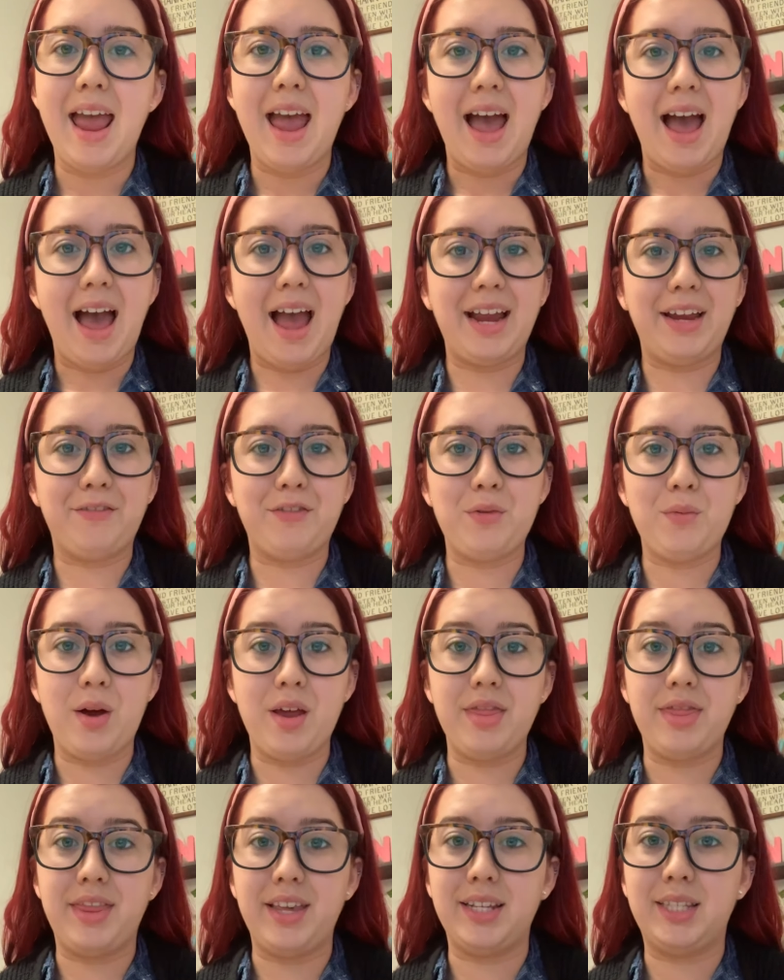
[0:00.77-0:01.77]
Hi
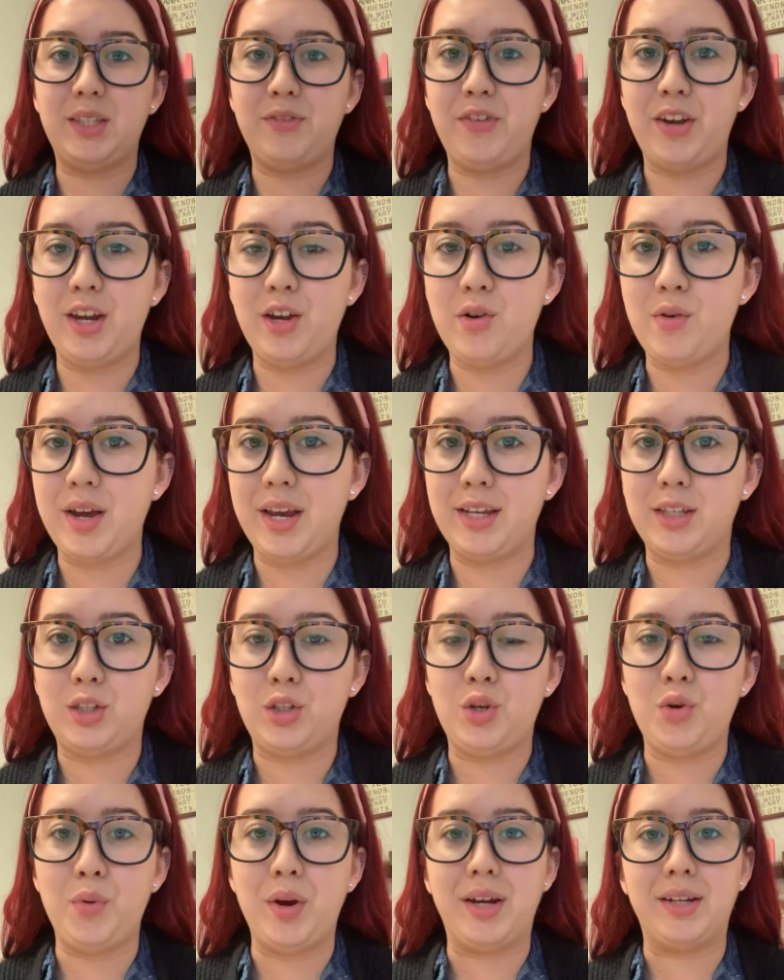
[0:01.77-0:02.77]
everyone, this video is
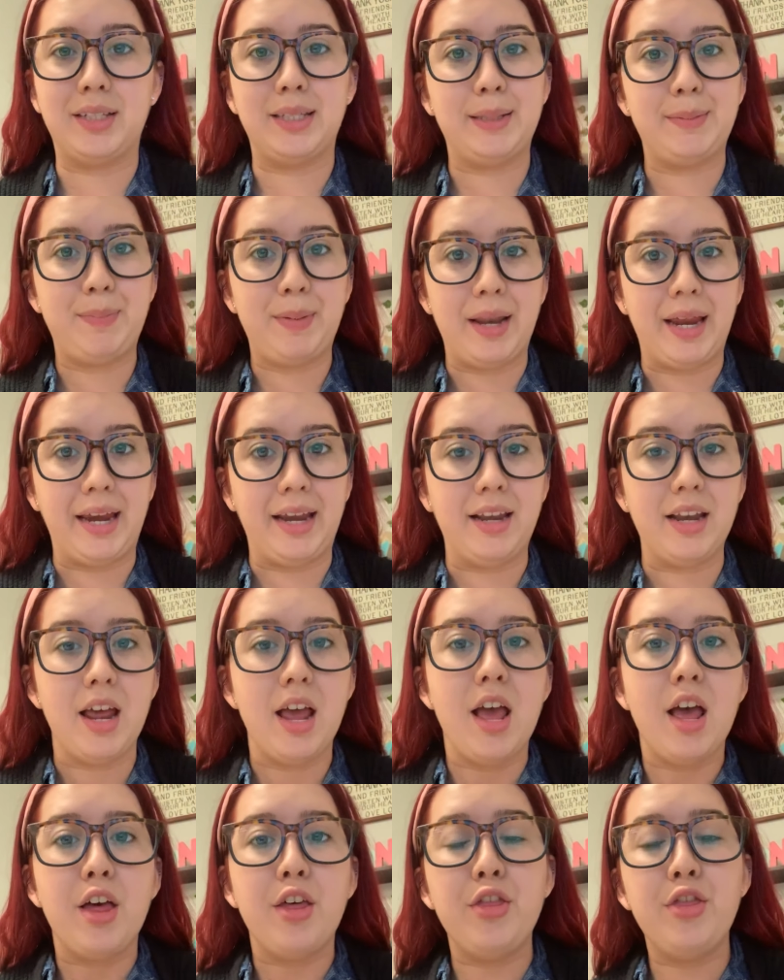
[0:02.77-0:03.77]
to explain
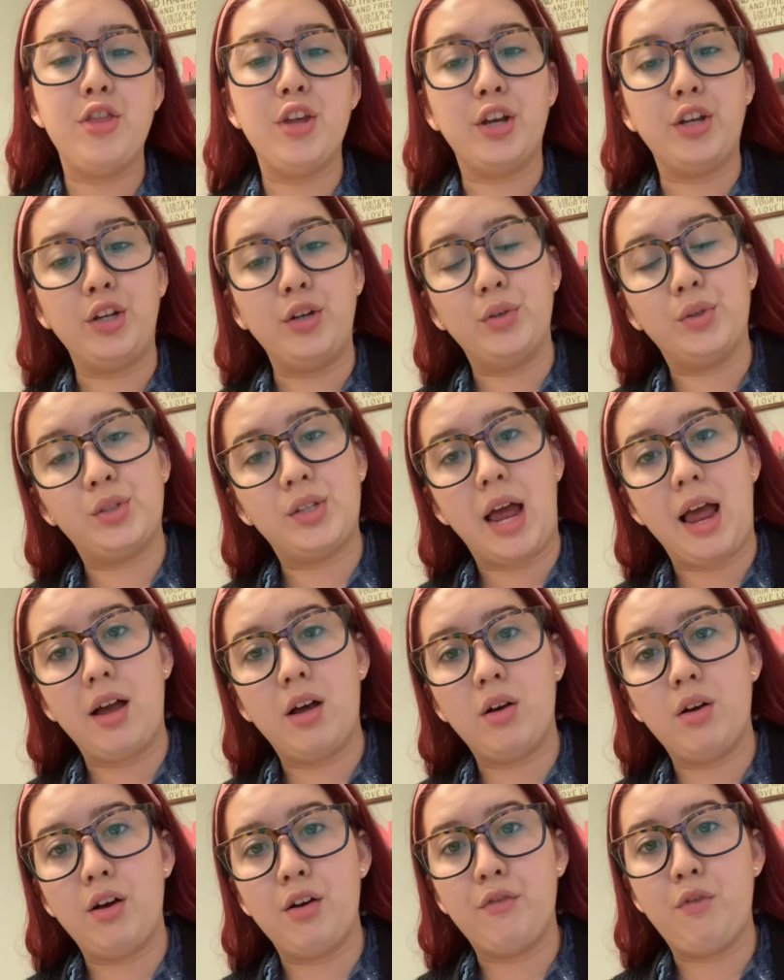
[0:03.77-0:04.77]
the new
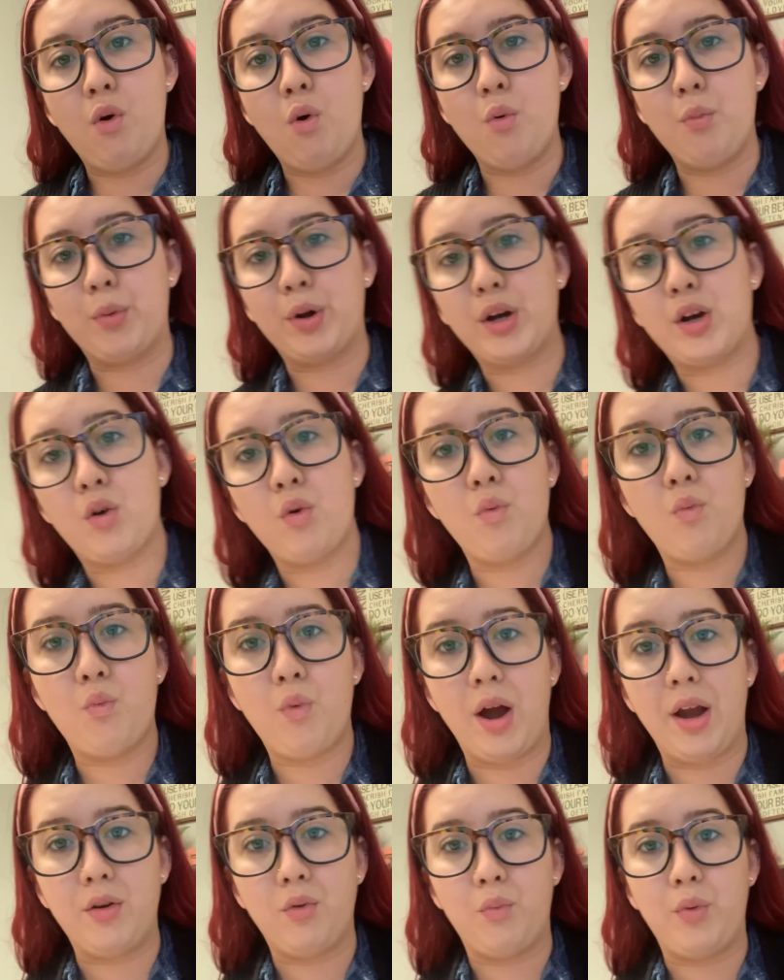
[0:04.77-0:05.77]
style of homework
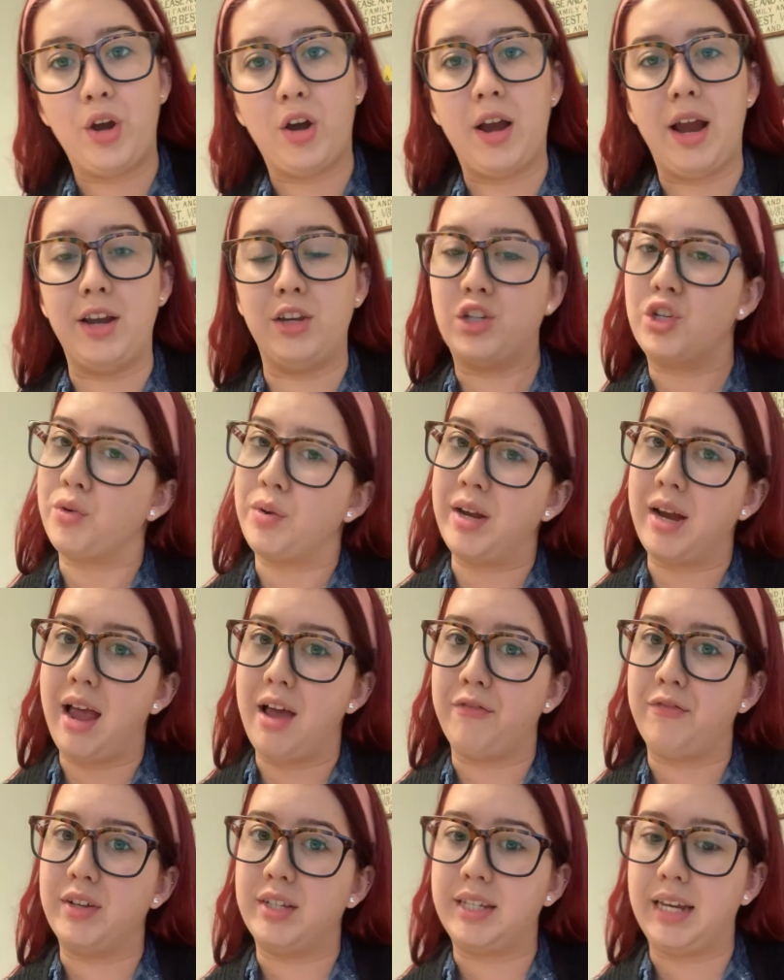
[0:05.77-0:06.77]
when we are entering
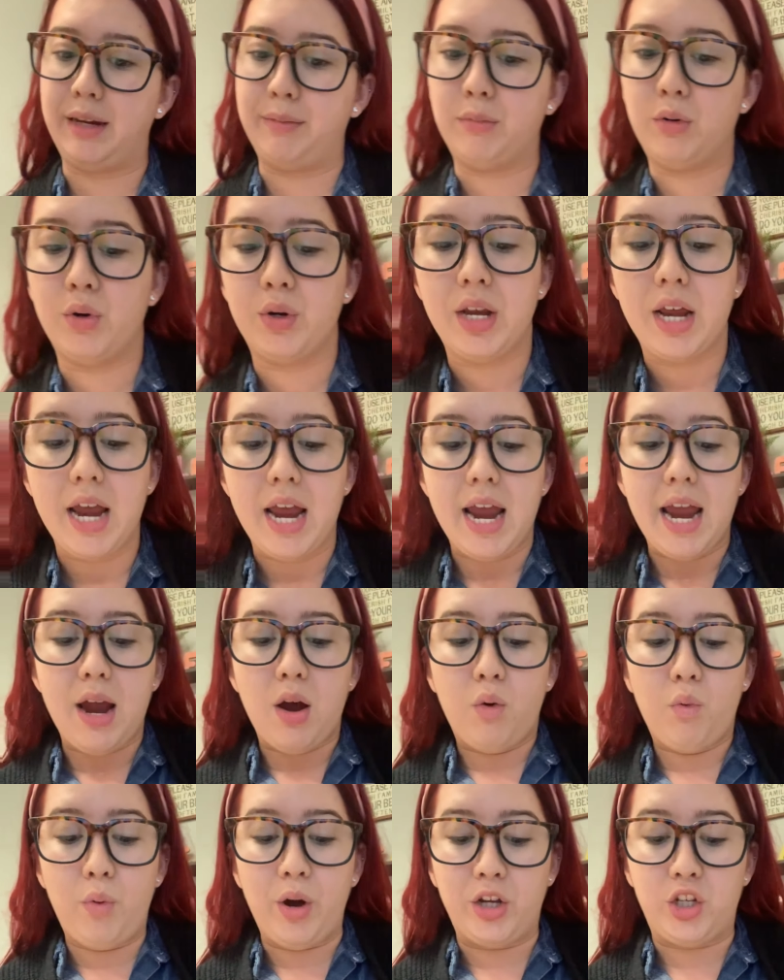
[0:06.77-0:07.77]
FSA mode,
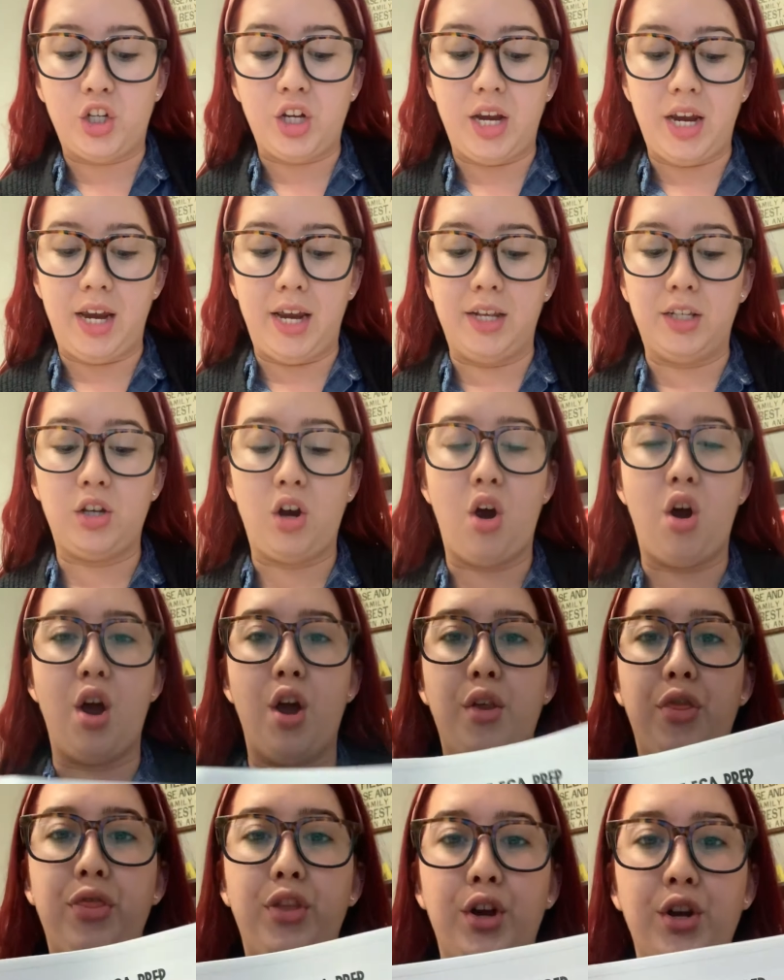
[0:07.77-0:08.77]
which is
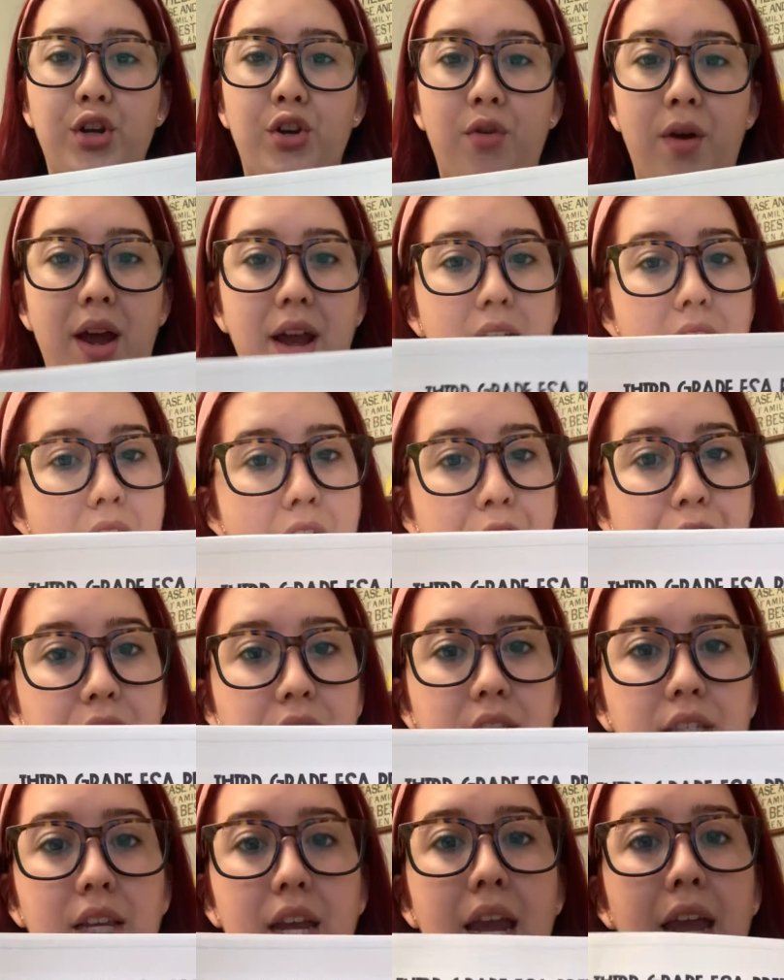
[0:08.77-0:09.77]
our third grade
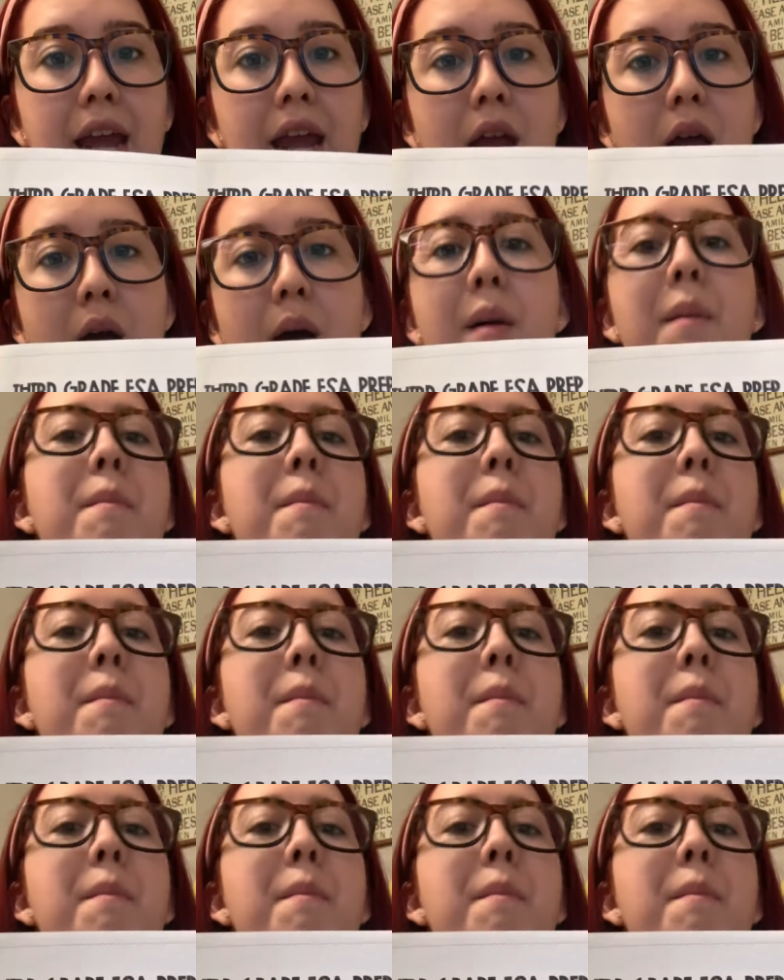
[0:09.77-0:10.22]
FSA